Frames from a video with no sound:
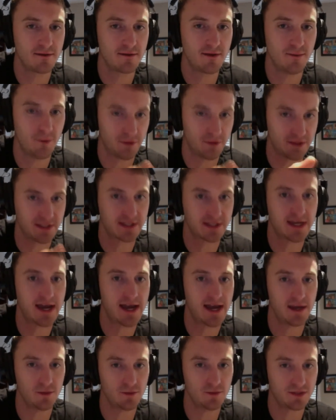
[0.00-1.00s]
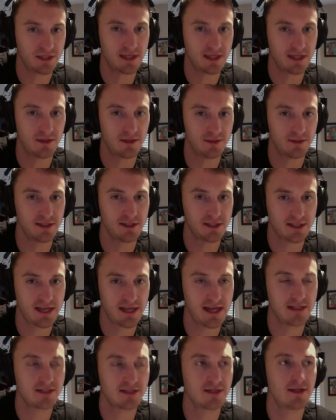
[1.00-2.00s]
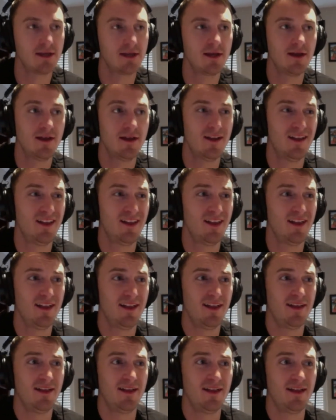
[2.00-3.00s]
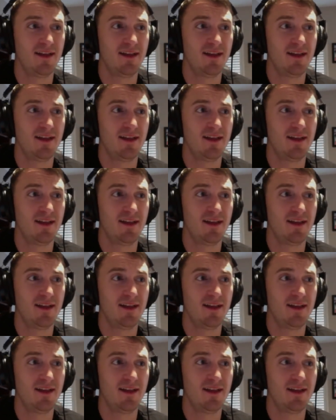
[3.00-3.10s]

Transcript: About this guy who was yeah. killed in the states. Yeah.